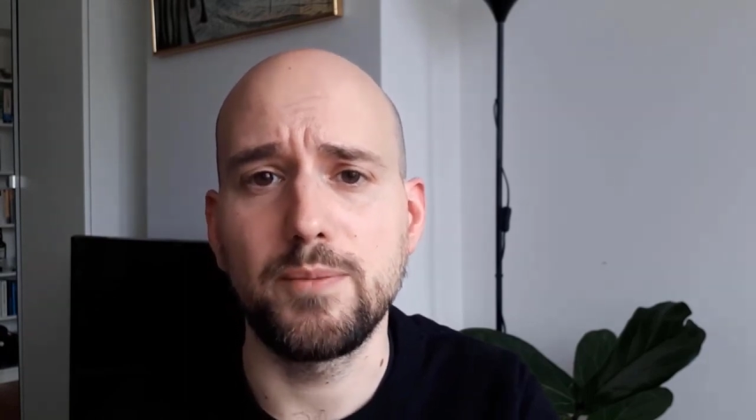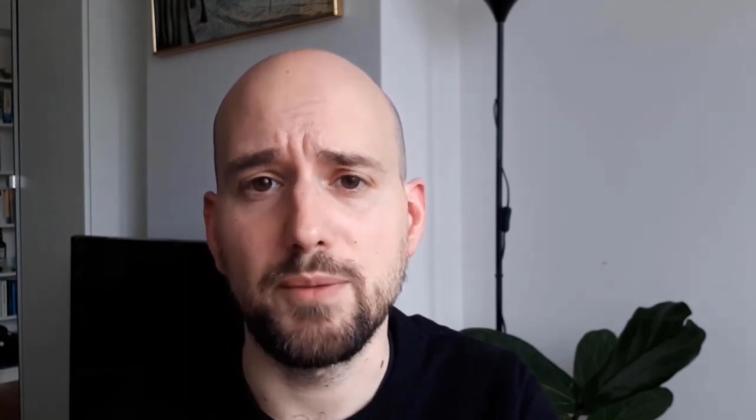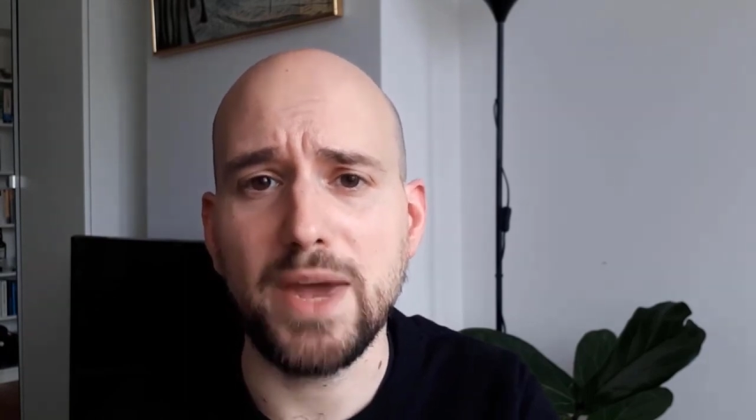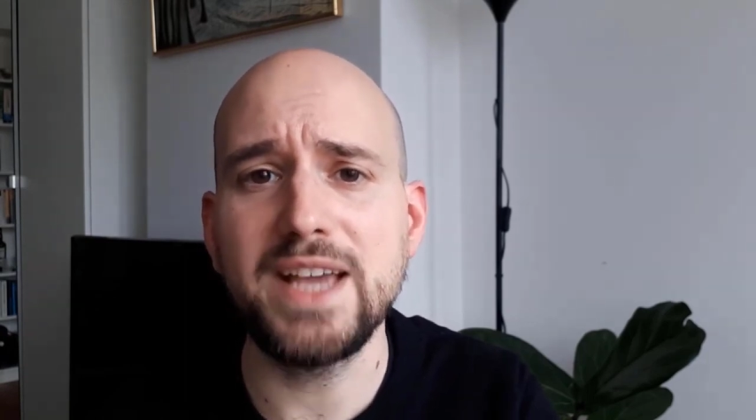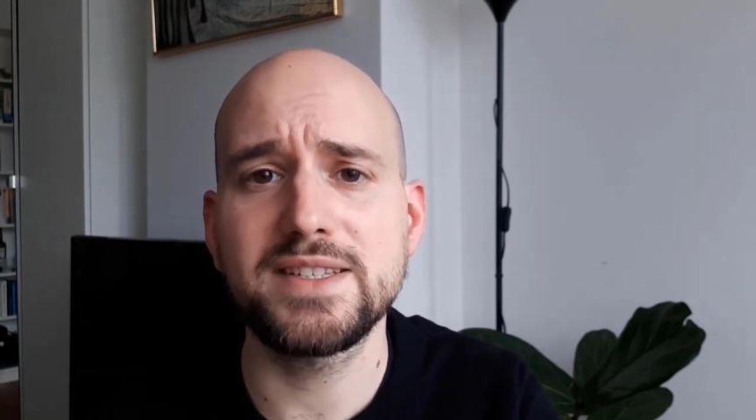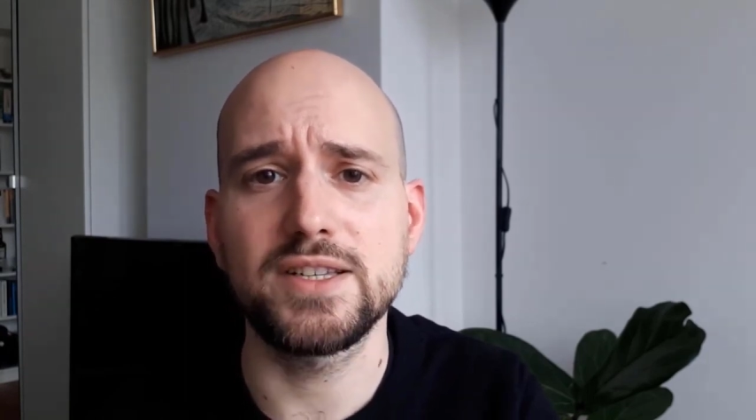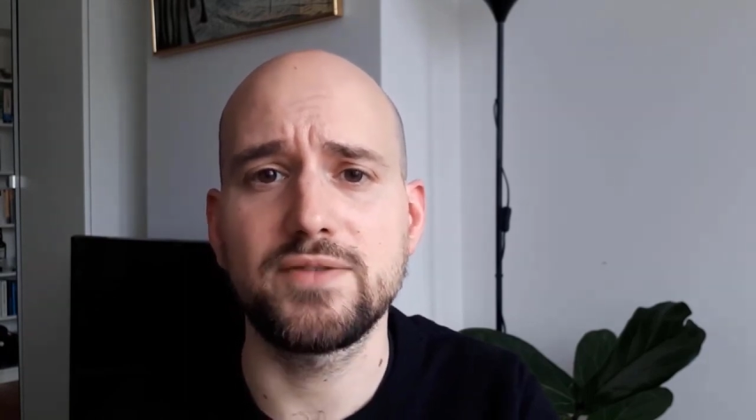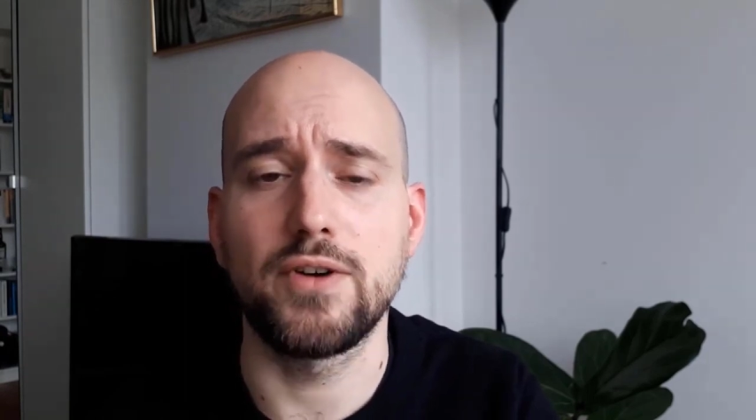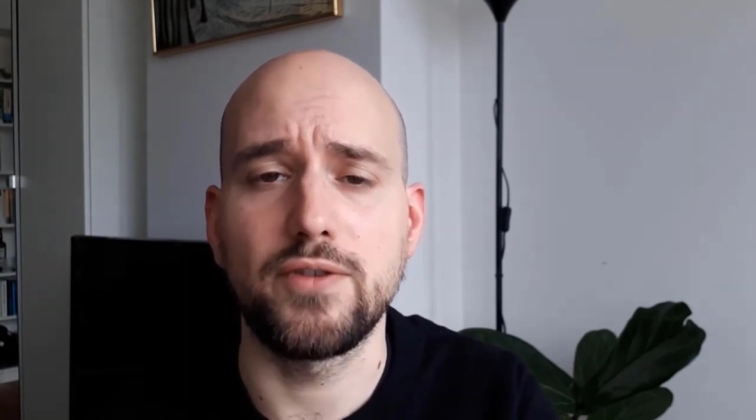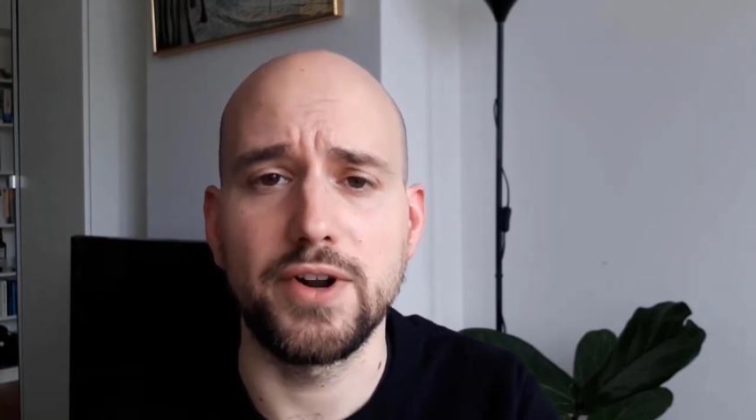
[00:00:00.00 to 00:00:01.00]
the basis
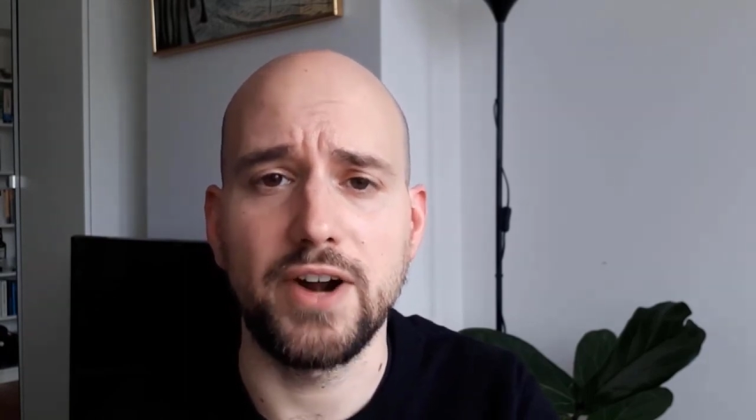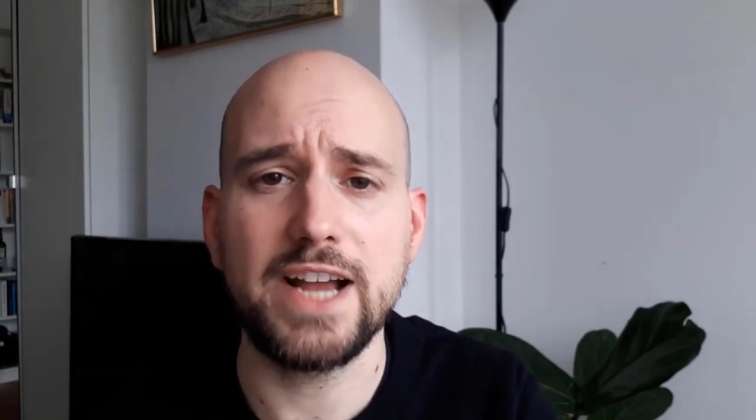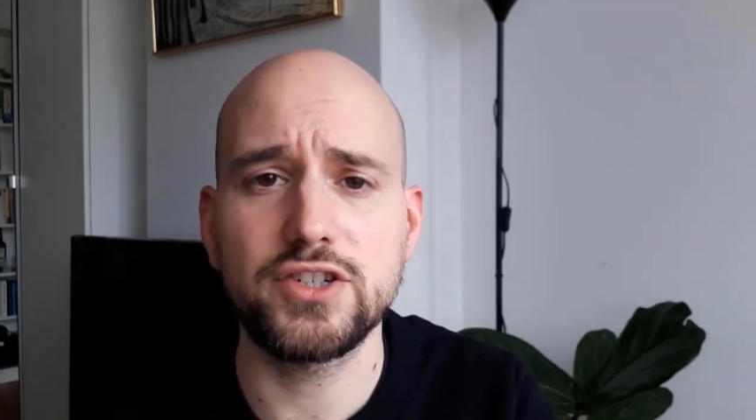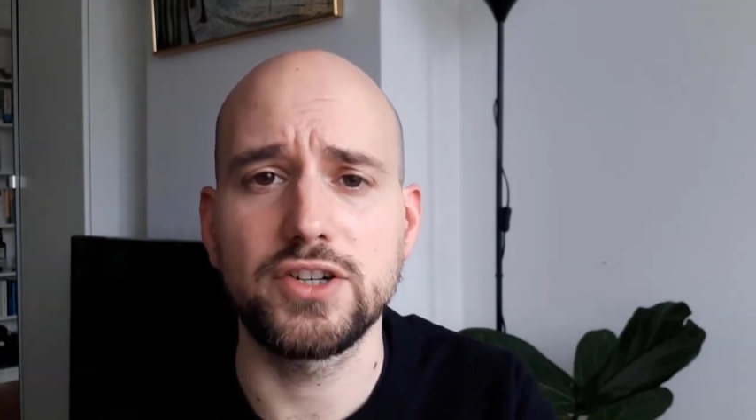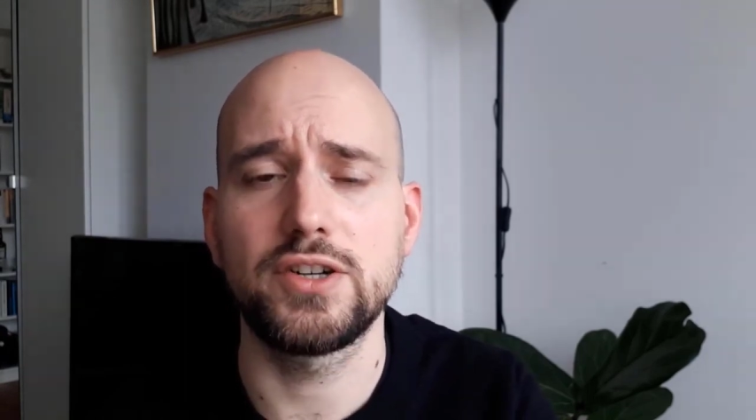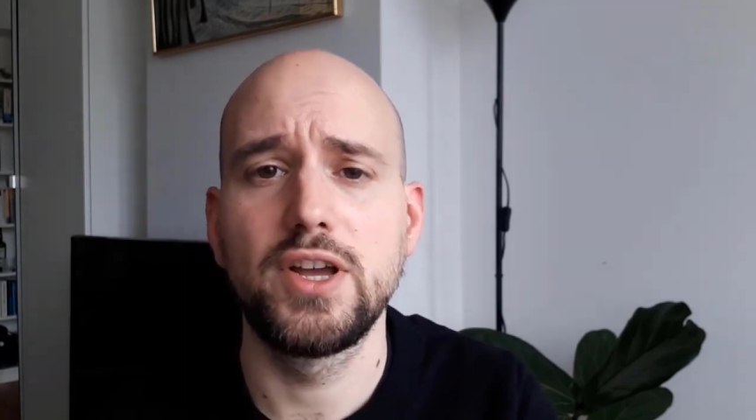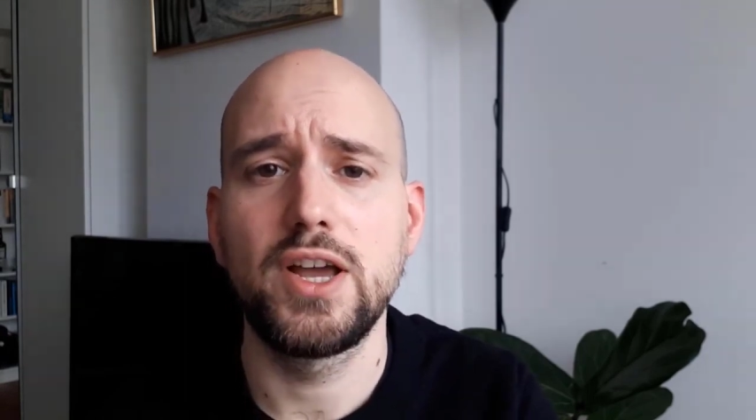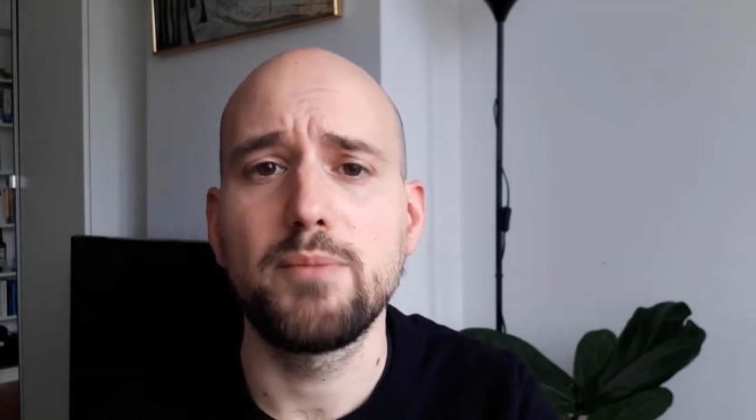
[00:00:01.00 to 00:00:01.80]
for further action,